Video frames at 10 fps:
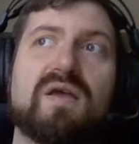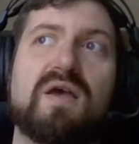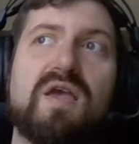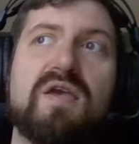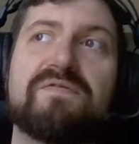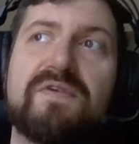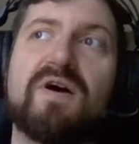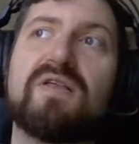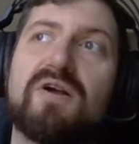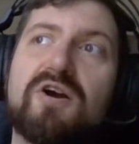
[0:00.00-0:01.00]
If
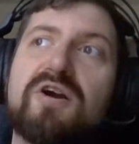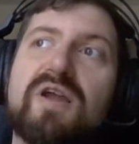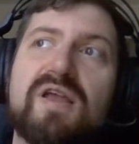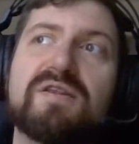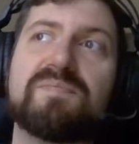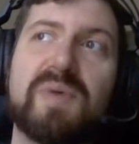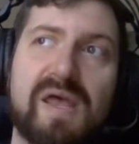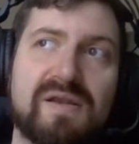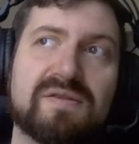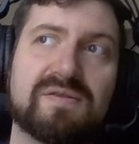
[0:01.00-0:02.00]
y'all are
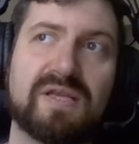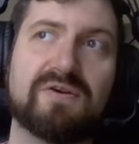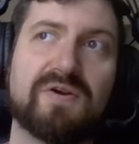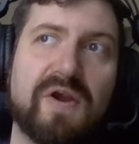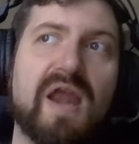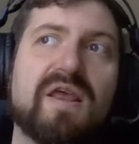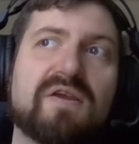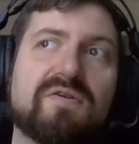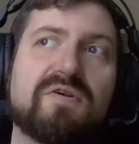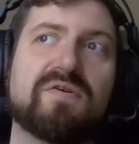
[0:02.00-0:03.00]
independently creating
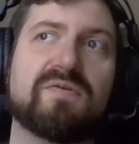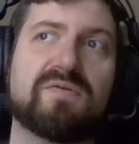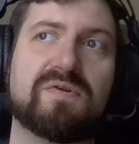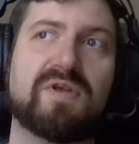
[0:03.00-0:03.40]
your own